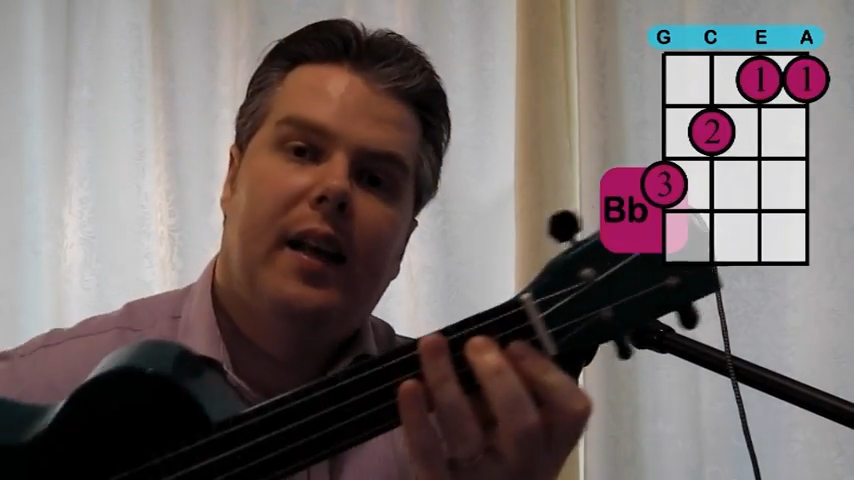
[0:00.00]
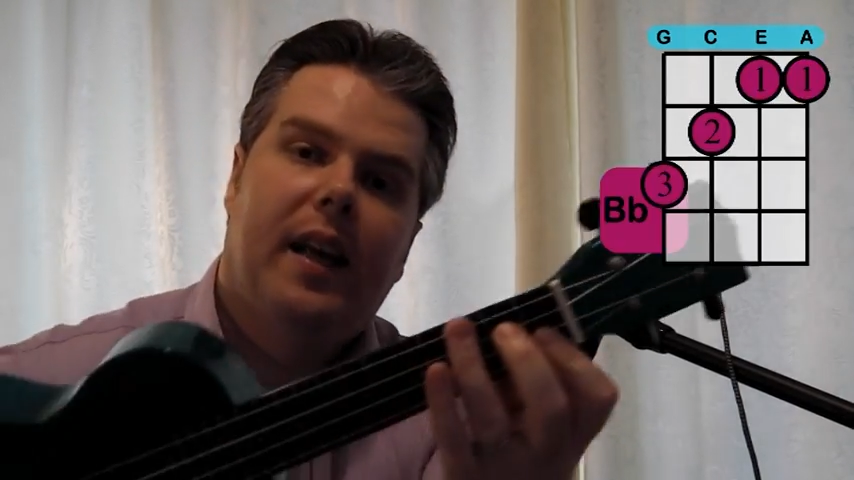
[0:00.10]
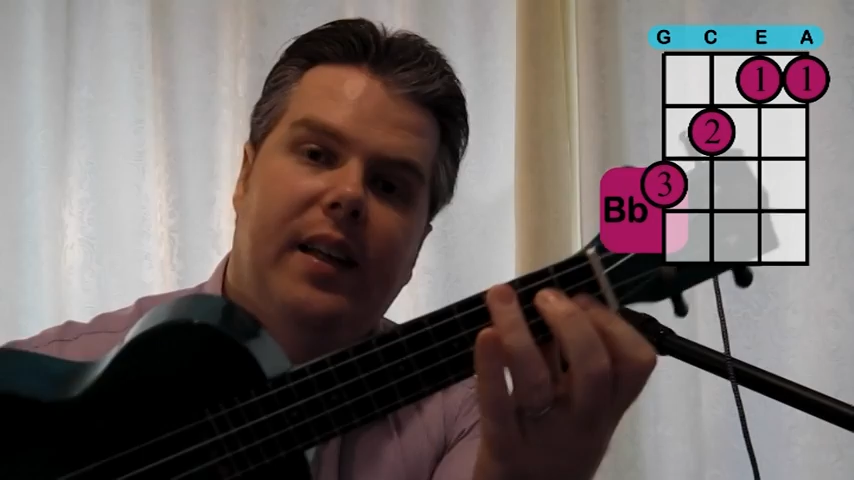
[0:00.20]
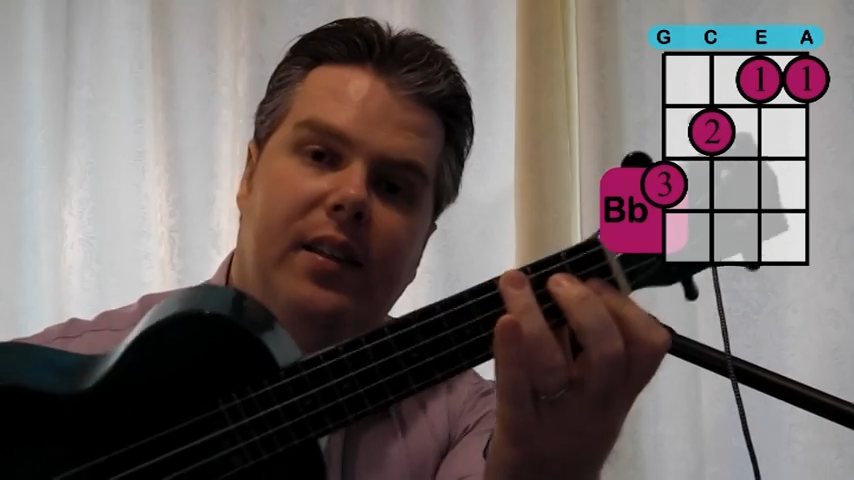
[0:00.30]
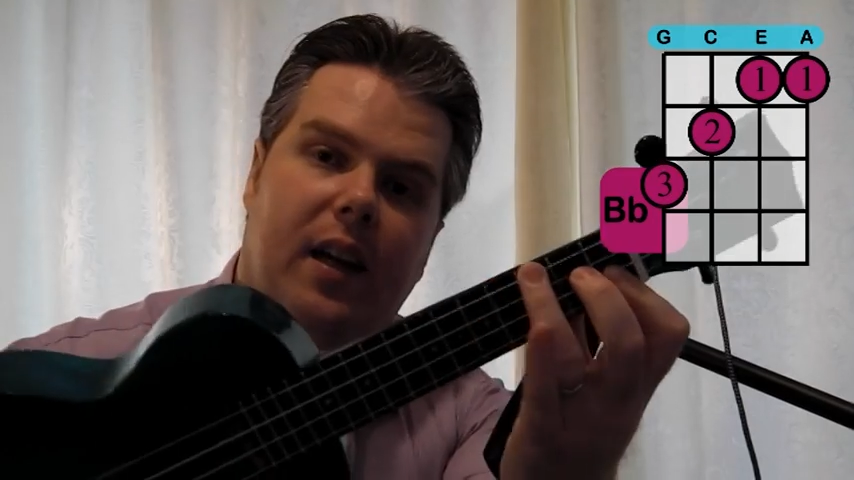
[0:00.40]

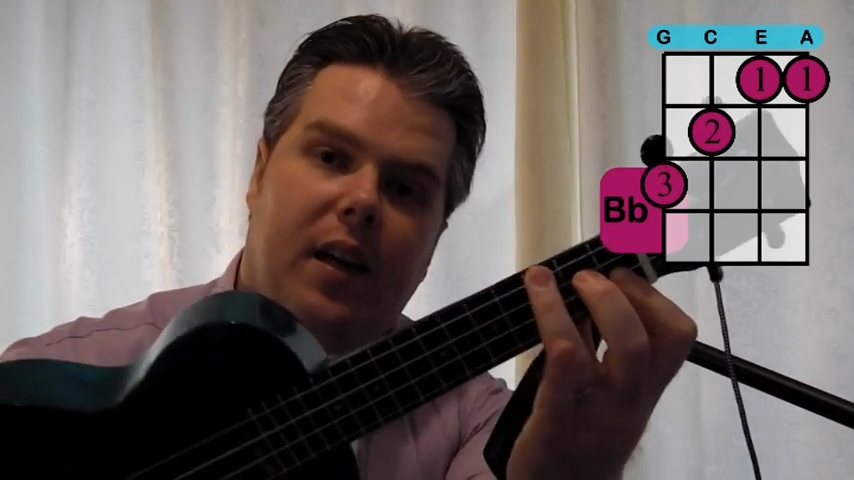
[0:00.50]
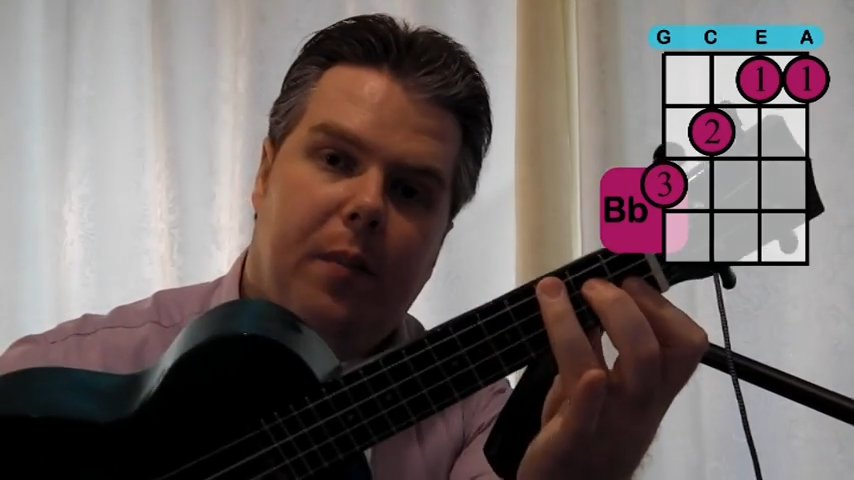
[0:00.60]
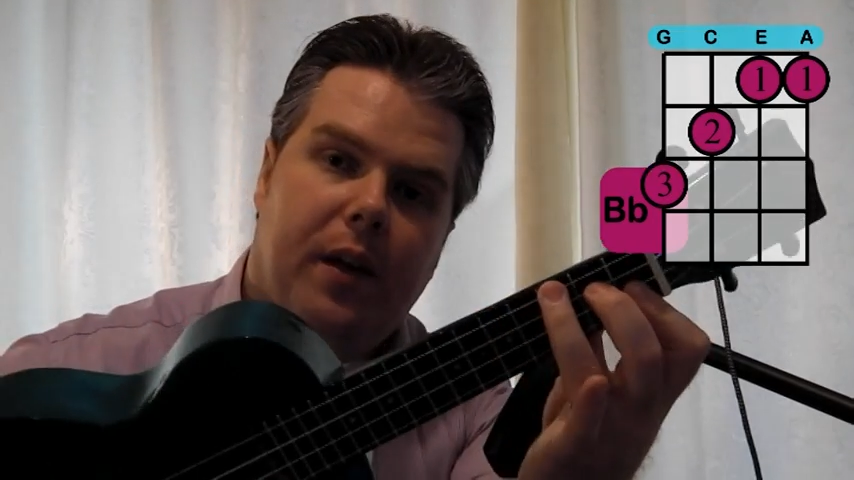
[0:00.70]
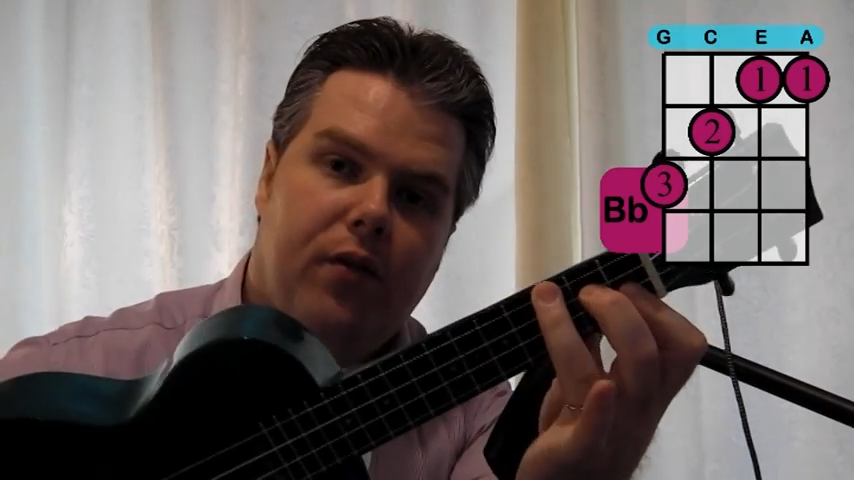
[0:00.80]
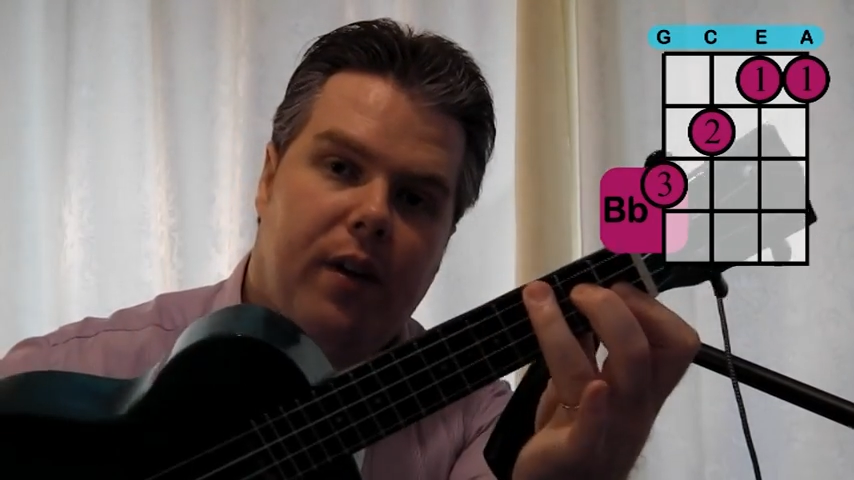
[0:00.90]
is a little
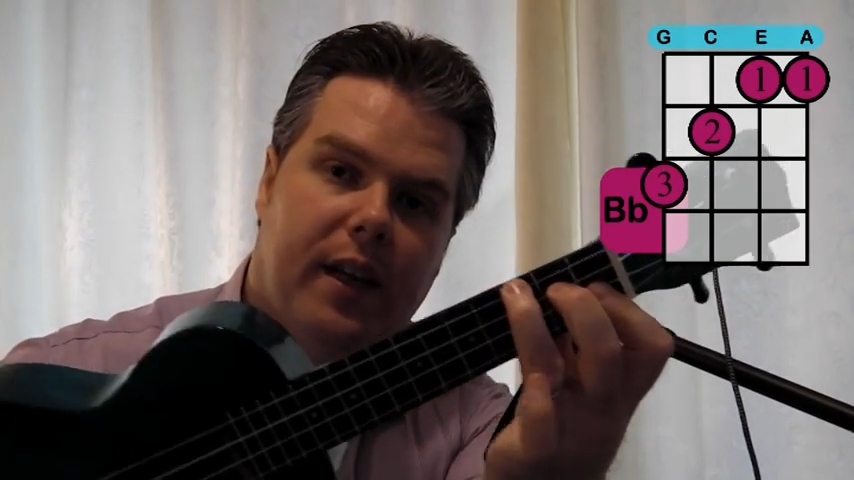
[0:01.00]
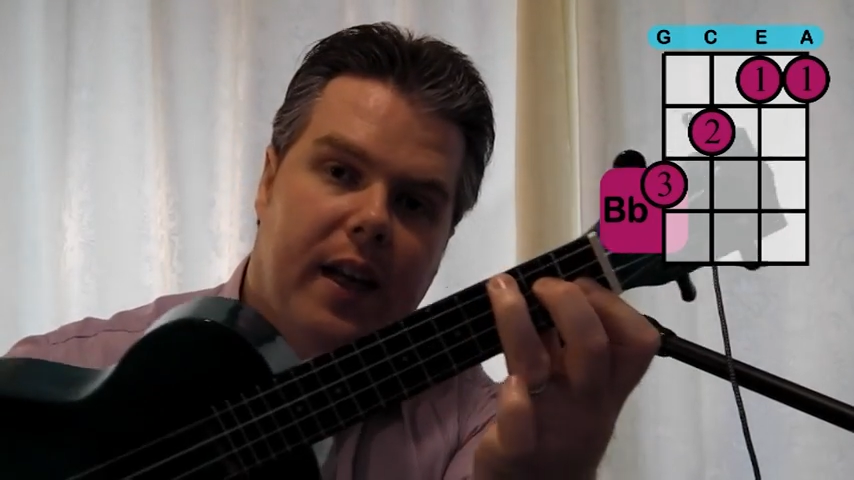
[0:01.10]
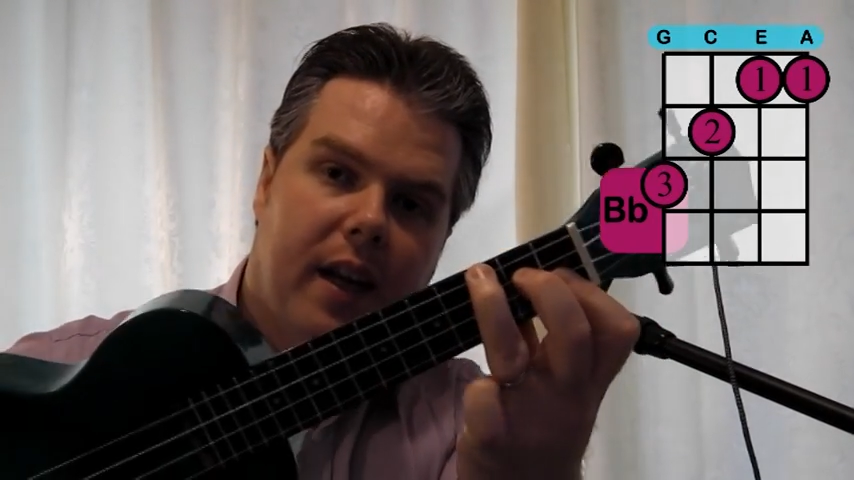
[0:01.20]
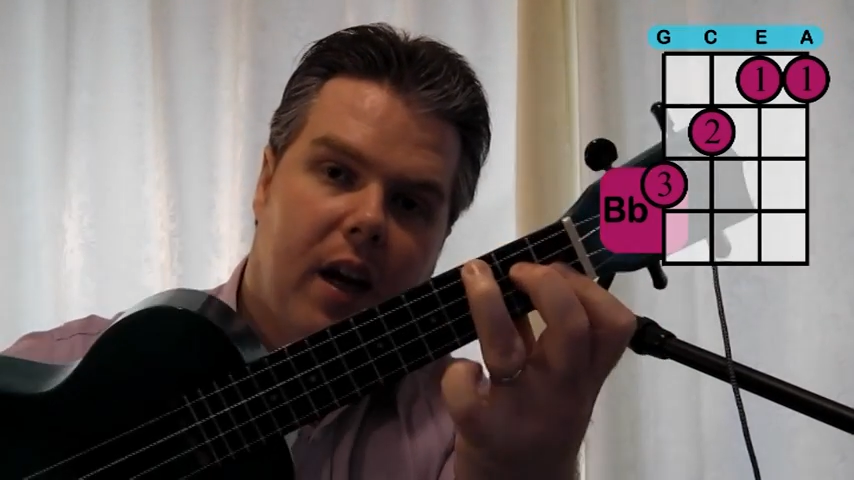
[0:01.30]
bit tricky and it